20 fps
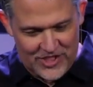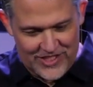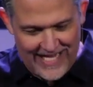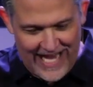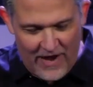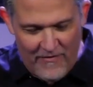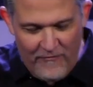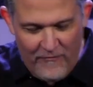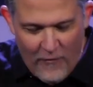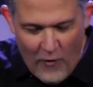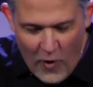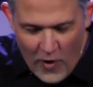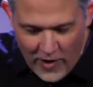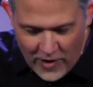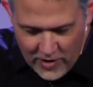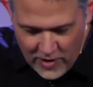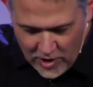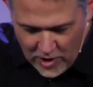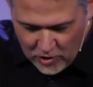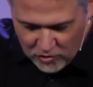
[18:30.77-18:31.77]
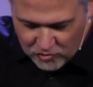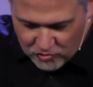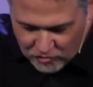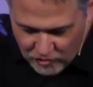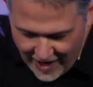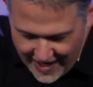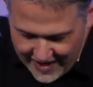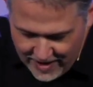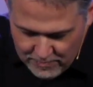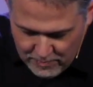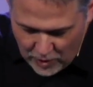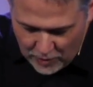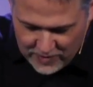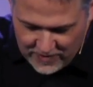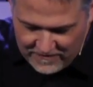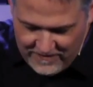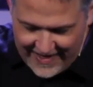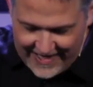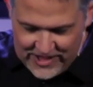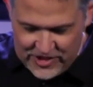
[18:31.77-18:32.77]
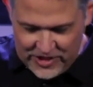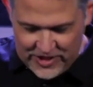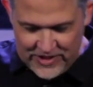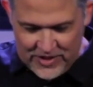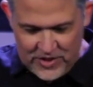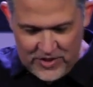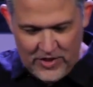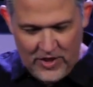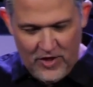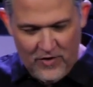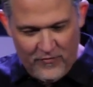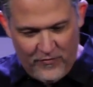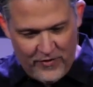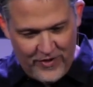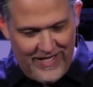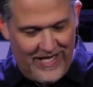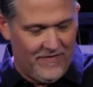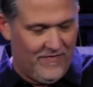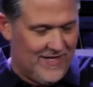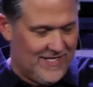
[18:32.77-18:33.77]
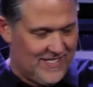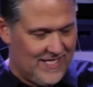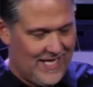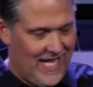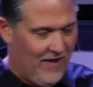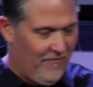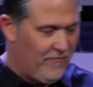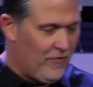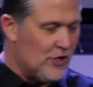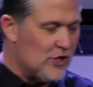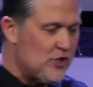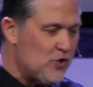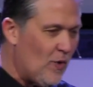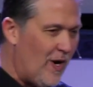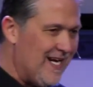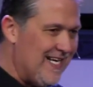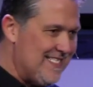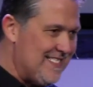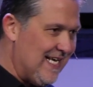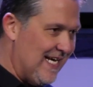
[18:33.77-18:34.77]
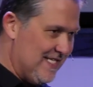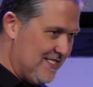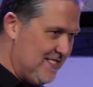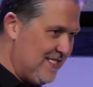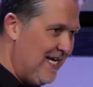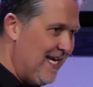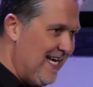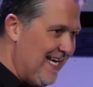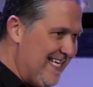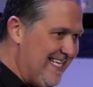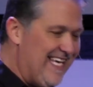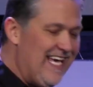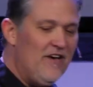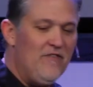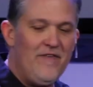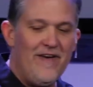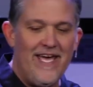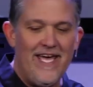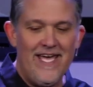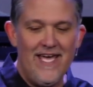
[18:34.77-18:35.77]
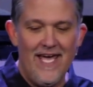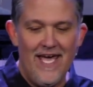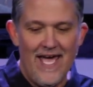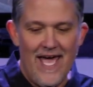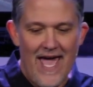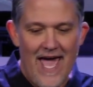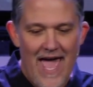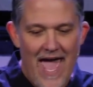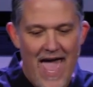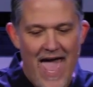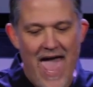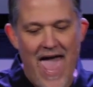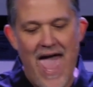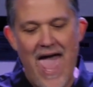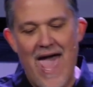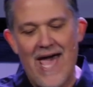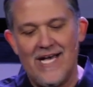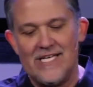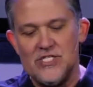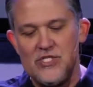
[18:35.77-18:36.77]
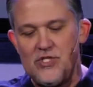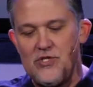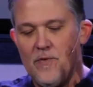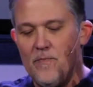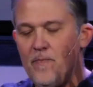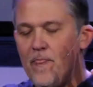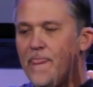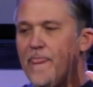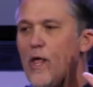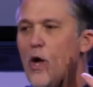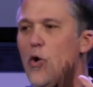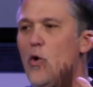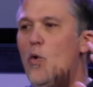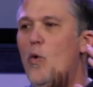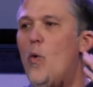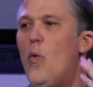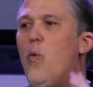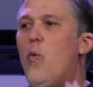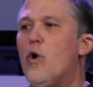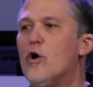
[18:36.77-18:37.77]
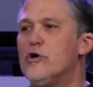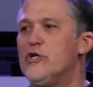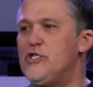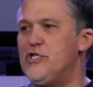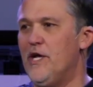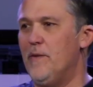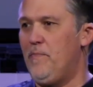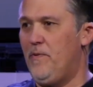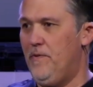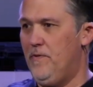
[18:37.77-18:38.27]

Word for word: I got four right motivations for giving today. First one is this giving as worship.